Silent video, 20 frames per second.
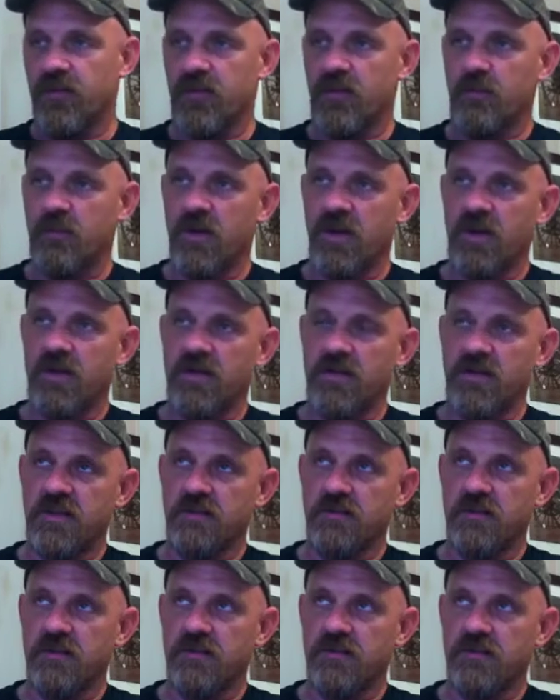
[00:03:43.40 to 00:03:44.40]
The American
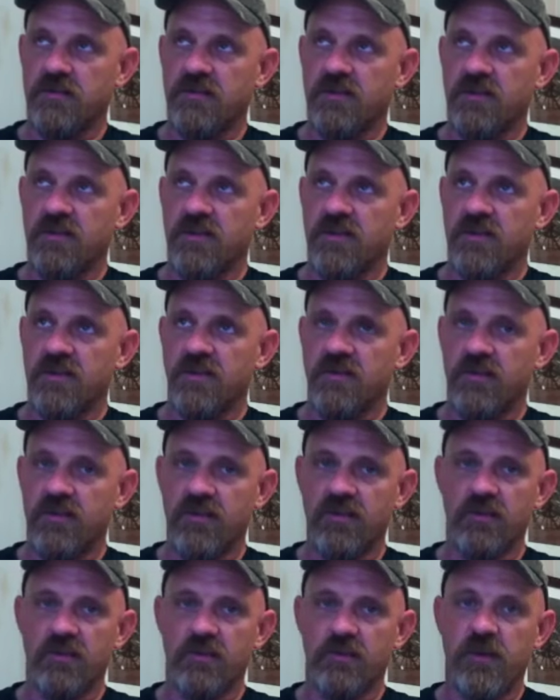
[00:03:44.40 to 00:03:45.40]
T-bills,
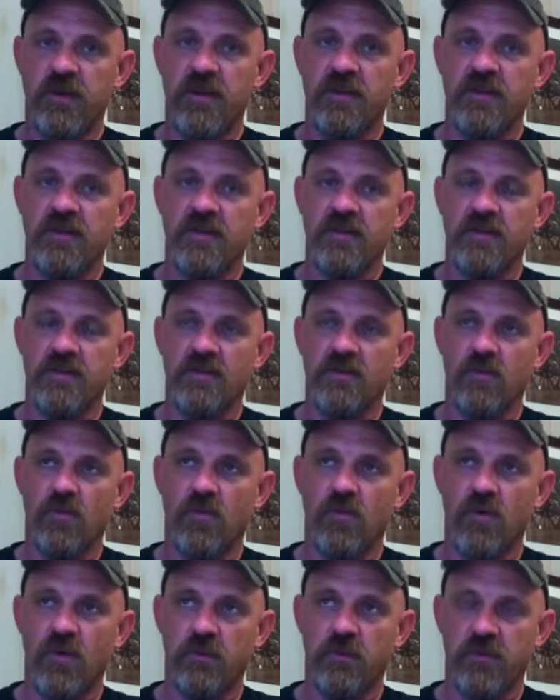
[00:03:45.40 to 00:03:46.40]
they're going to pay
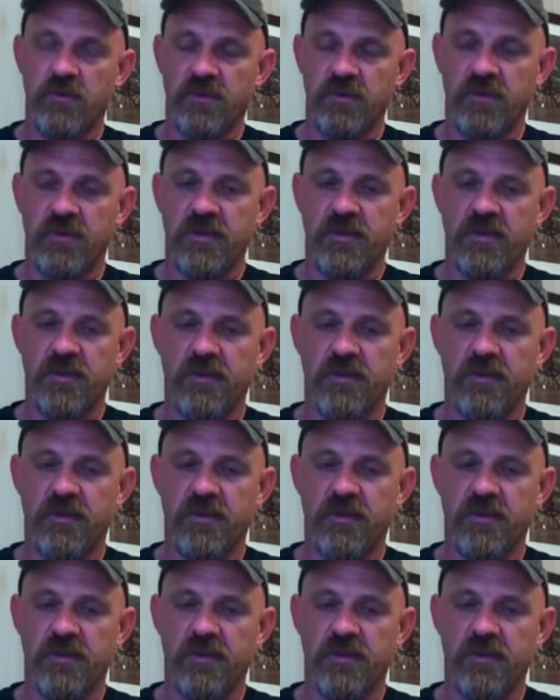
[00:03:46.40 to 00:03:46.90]
1%.